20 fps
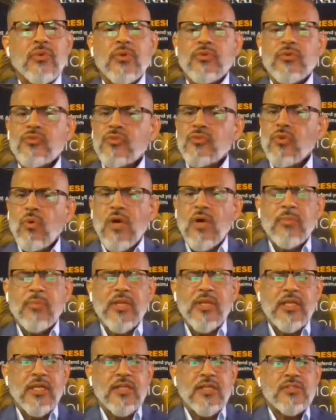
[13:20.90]
there's no
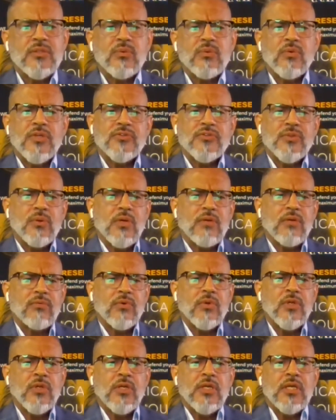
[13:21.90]
obligation
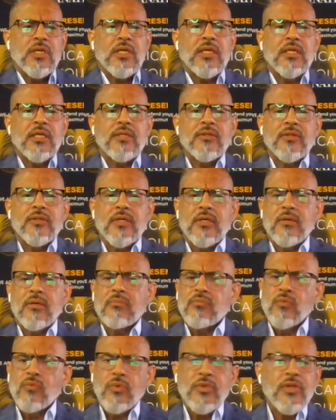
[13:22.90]
whatsoever, and
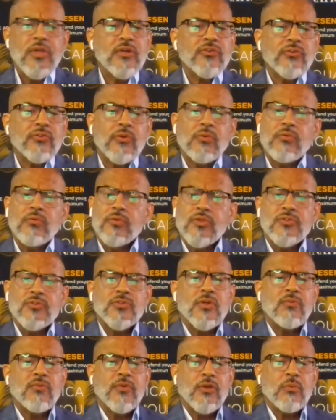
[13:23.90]
we're here to
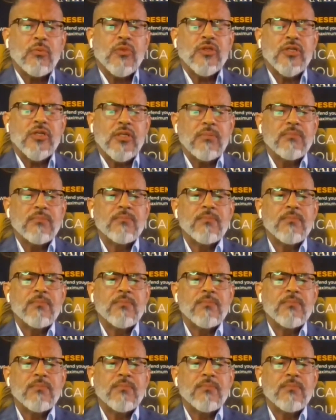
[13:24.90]
serve the community.